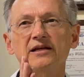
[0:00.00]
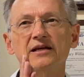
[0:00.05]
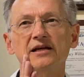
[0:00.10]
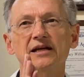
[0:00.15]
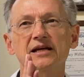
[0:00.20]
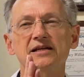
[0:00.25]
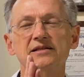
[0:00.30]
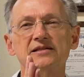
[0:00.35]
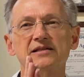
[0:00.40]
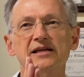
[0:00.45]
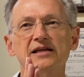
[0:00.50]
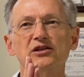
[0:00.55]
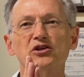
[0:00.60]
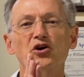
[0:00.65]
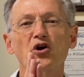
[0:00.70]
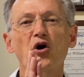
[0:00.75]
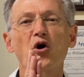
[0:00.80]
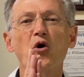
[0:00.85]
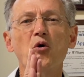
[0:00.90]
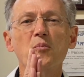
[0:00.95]
it's in
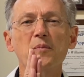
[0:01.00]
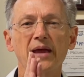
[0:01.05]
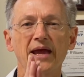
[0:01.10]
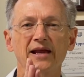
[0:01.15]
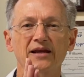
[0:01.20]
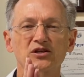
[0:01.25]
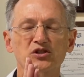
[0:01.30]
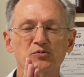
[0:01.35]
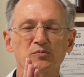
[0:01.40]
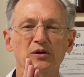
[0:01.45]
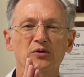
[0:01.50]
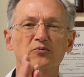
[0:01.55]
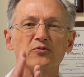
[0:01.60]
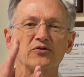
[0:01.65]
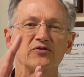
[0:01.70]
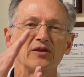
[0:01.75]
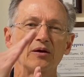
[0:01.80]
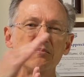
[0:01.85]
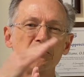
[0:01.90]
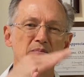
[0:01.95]
co-management with
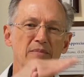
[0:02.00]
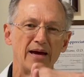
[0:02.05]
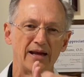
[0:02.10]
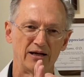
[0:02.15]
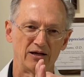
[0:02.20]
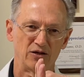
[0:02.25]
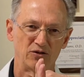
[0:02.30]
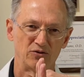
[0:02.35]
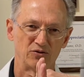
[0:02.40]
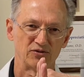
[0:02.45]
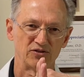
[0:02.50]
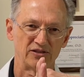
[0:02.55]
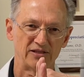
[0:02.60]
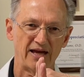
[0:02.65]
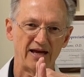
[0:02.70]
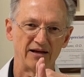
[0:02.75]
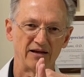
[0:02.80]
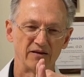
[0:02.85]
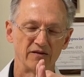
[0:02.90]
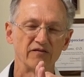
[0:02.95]
the medical
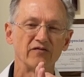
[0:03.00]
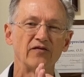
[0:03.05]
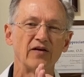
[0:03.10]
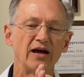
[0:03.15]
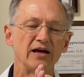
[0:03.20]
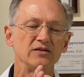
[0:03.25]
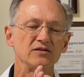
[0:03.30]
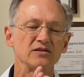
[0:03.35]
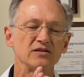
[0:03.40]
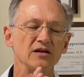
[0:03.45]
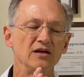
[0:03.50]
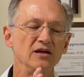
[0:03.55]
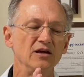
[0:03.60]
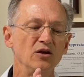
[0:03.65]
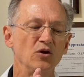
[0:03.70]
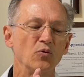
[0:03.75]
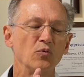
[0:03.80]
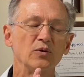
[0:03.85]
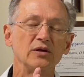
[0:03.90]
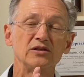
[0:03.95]
side of the fence.
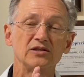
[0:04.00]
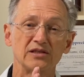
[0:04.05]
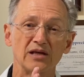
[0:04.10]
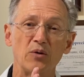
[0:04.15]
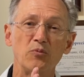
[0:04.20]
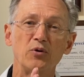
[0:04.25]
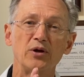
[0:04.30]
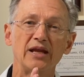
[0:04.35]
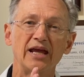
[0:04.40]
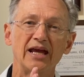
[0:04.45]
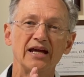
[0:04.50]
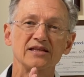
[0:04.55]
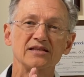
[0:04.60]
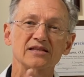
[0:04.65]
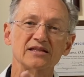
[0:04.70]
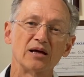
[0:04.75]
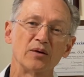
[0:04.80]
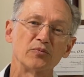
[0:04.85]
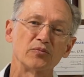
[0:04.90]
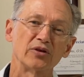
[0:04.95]
When someone has
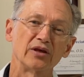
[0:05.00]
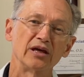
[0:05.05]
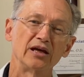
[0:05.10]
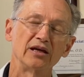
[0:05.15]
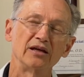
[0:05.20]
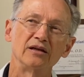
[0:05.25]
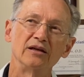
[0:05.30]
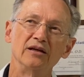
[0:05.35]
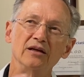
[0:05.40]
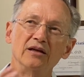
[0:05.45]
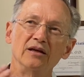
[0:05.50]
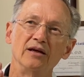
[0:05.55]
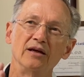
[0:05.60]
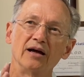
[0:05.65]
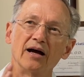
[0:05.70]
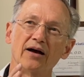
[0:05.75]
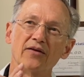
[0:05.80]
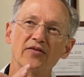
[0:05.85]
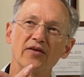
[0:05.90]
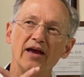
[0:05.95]
something
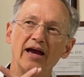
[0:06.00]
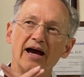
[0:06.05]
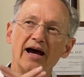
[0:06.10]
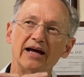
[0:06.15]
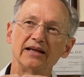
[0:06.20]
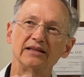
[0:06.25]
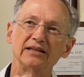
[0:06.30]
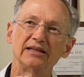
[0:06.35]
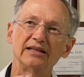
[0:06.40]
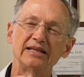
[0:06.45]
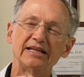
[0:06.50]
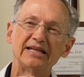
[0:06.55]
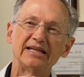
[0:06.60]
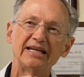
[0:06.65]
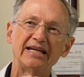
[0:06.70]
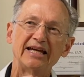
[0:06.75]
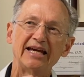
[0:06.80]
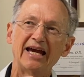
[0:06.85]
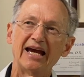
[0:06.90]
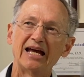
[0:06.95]
that
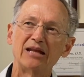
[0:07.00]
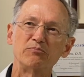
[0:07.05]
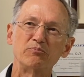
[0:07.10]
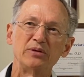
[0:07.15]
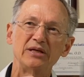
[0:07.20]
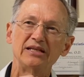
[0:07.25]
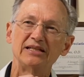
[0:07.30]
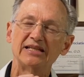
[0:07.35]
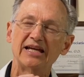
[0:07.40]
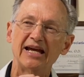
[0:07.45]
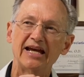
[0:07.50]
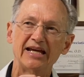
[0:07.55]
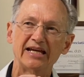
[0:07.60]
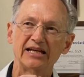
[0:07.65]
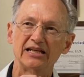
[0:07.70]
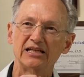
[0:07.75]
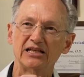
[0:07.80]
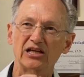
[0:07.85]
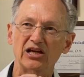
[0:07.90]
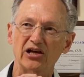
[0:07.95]
can't be
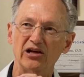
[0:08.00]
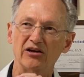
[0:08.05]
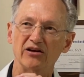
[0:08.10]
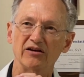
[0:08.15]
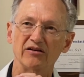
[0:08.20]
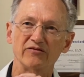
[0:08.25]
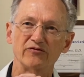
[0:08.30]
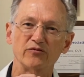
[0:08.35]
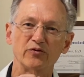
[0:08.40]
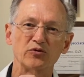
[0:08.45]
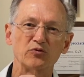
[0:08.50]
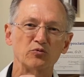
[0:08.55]
taken care of with